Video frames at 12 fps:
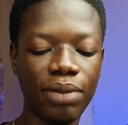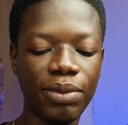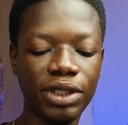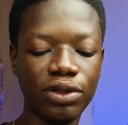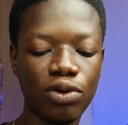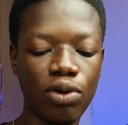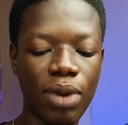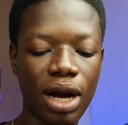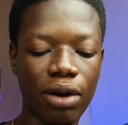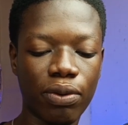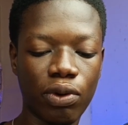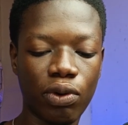let me just go
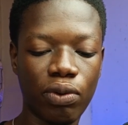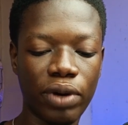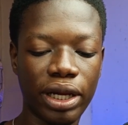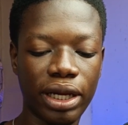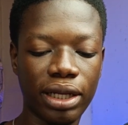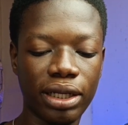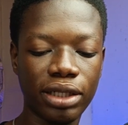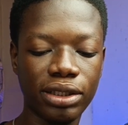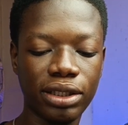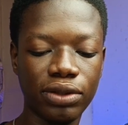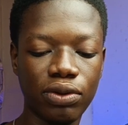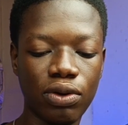back real quick and let's
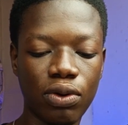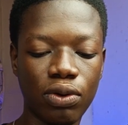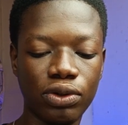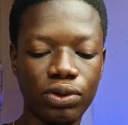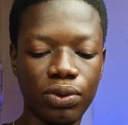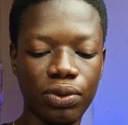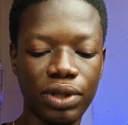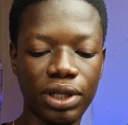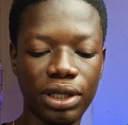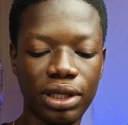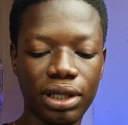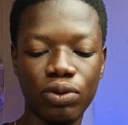just go to
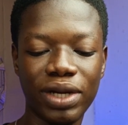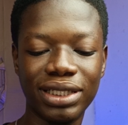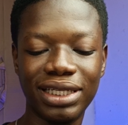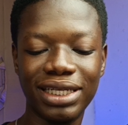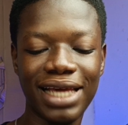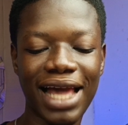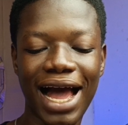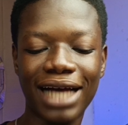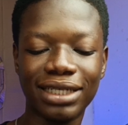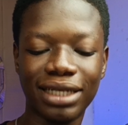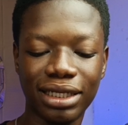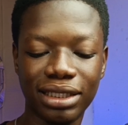the USD
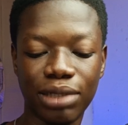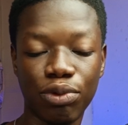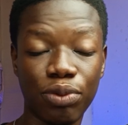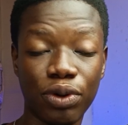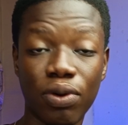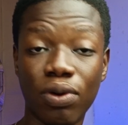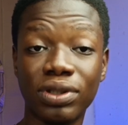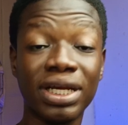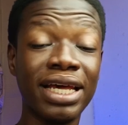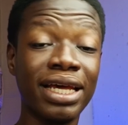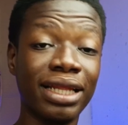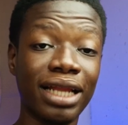as an example, because
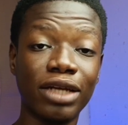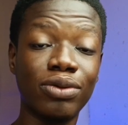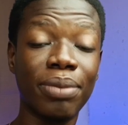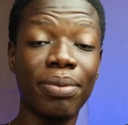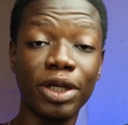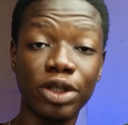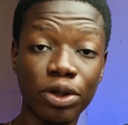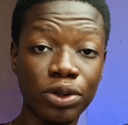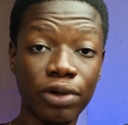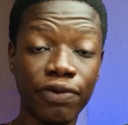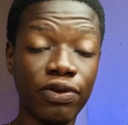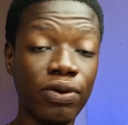that is where
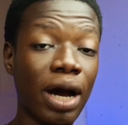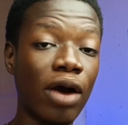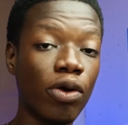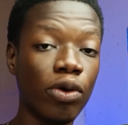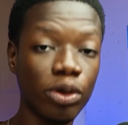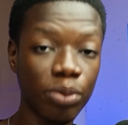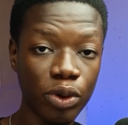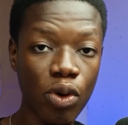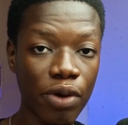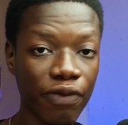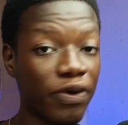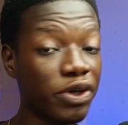majority of you are going to be
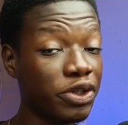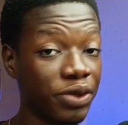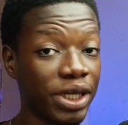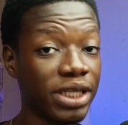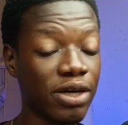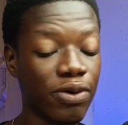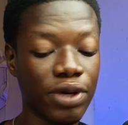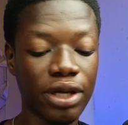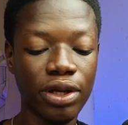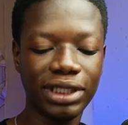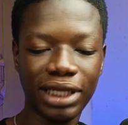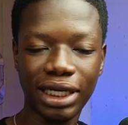going for straight away.
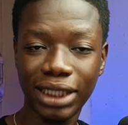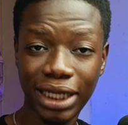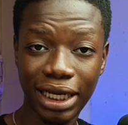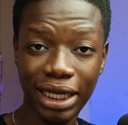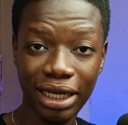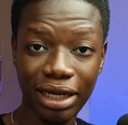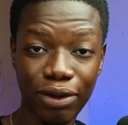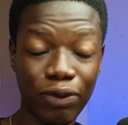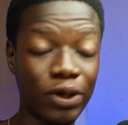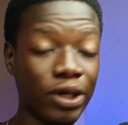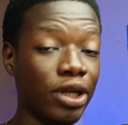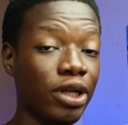Just like I said earlier
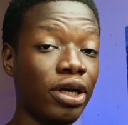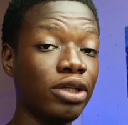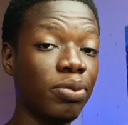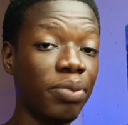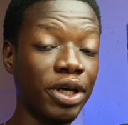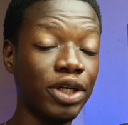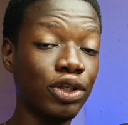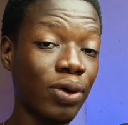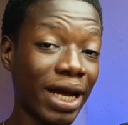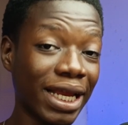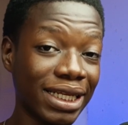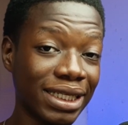on, in order to make
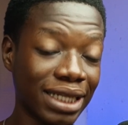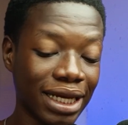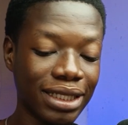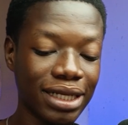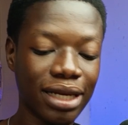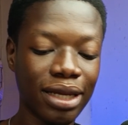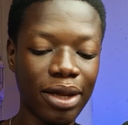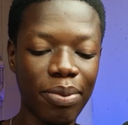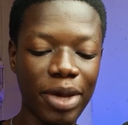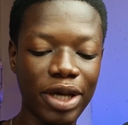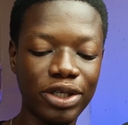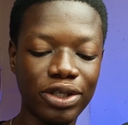sure it is selected,
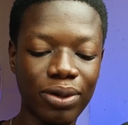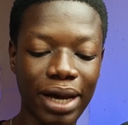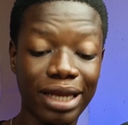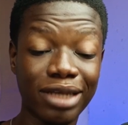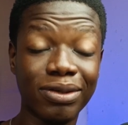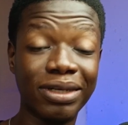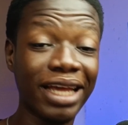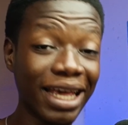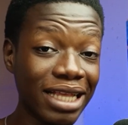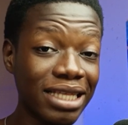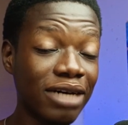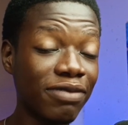make sure it is on the
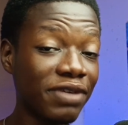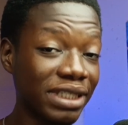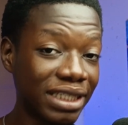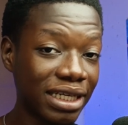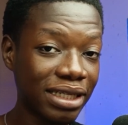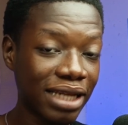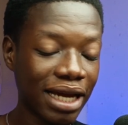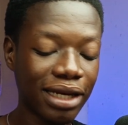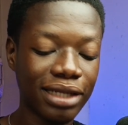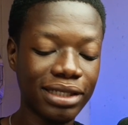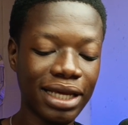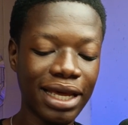interface just like
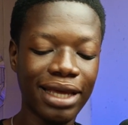this.